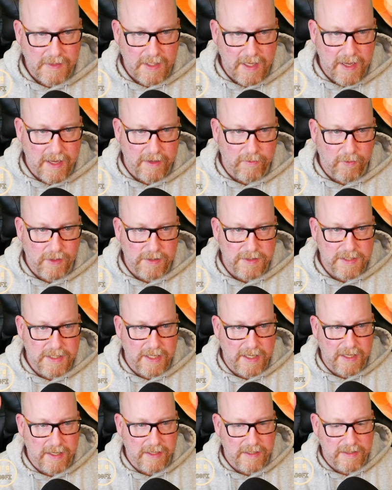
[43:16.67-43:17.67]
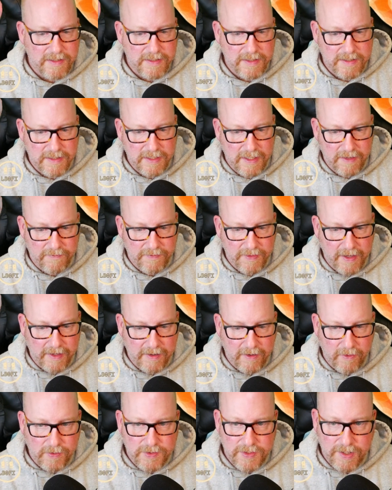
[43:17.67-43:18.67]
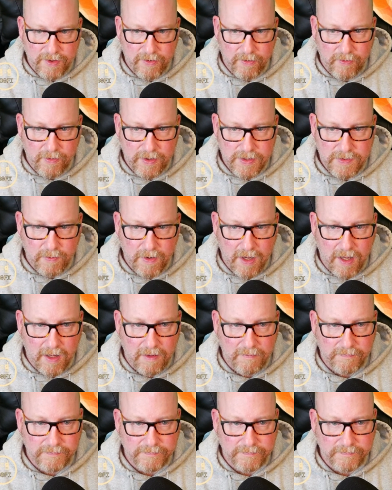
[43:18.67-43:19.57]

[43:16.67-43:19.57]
And we'll see if that goes through as well.